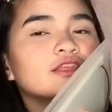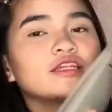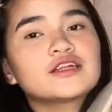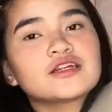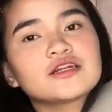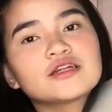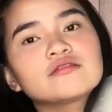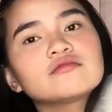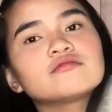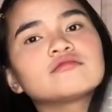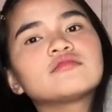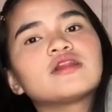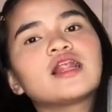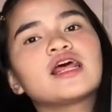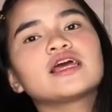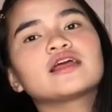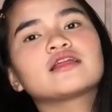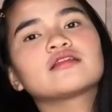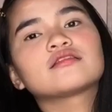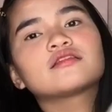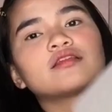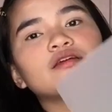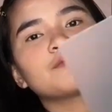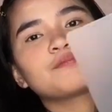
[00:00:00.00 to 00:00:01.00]
the
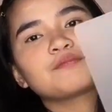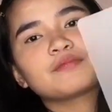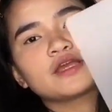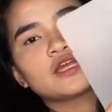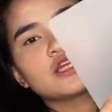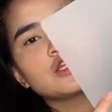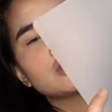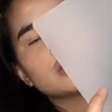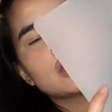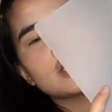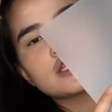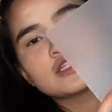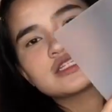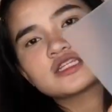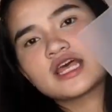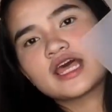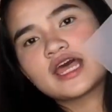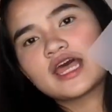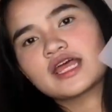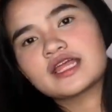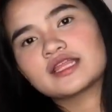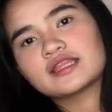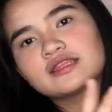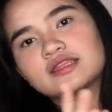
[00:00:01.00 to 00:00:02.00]
like the pages
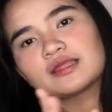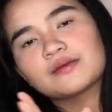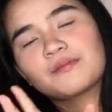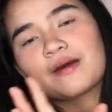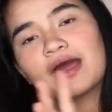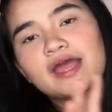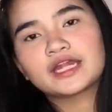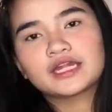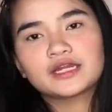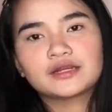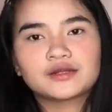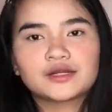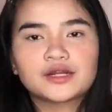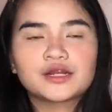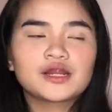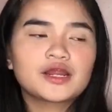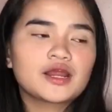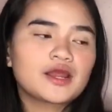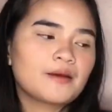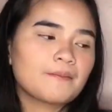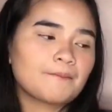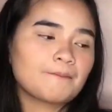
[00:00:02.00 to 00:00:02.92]
and the binder